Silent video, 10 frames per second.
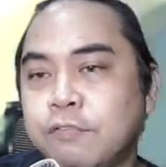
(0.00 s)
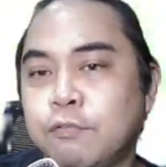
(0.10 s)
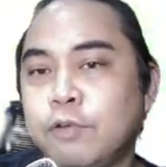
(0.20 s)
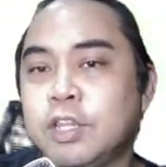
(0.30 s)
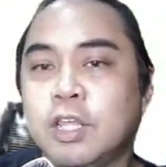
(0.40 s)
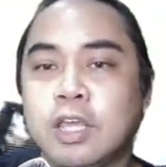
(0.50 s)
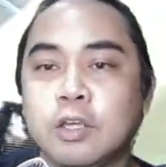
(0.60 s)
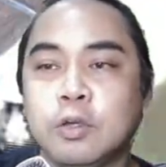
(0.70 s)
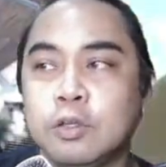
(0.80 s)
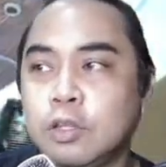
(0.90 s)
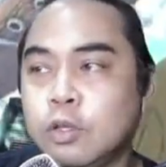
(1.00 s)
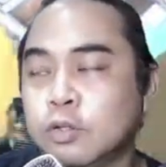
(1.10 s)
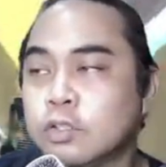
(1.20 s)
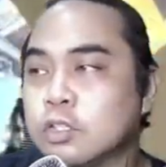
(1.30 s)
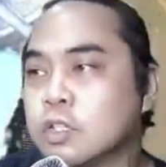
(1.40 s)
with a good
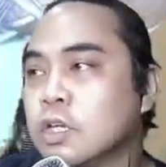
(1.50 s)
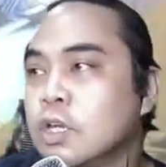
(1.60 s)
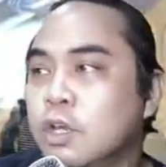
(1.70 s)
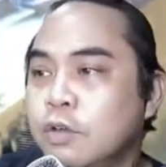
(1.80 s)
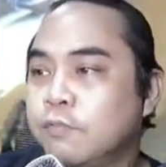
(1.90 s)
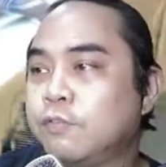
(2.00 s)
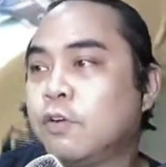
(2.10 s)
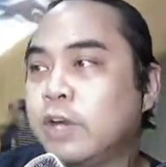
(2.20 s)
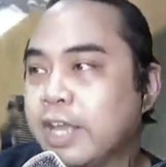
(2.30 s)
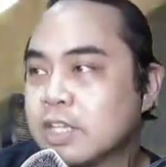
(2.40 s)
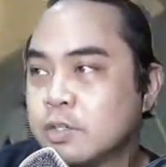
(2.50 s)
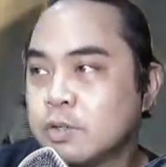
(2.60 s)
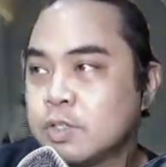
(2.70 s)
note for Exos